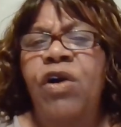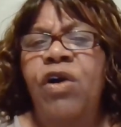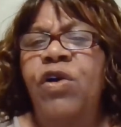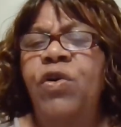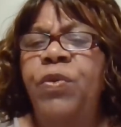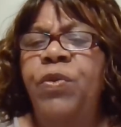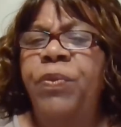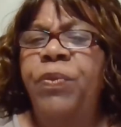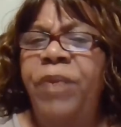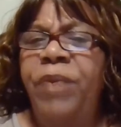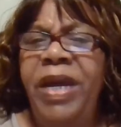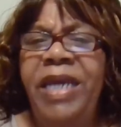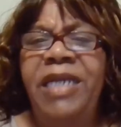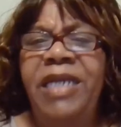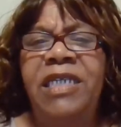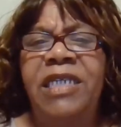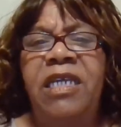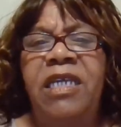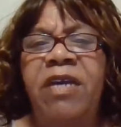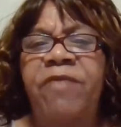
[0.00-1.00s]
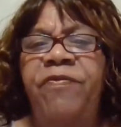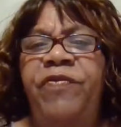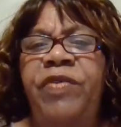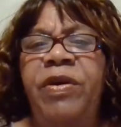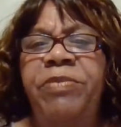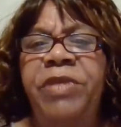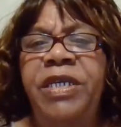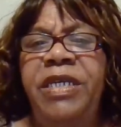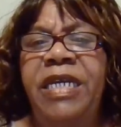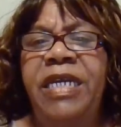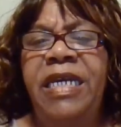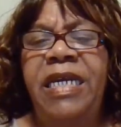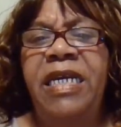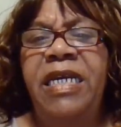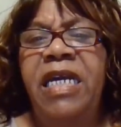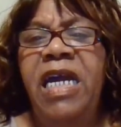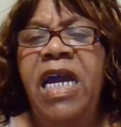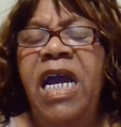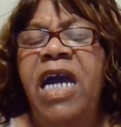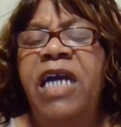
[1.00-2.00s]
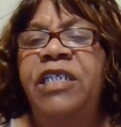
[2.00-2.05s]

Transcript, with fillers: who raised him from the dead.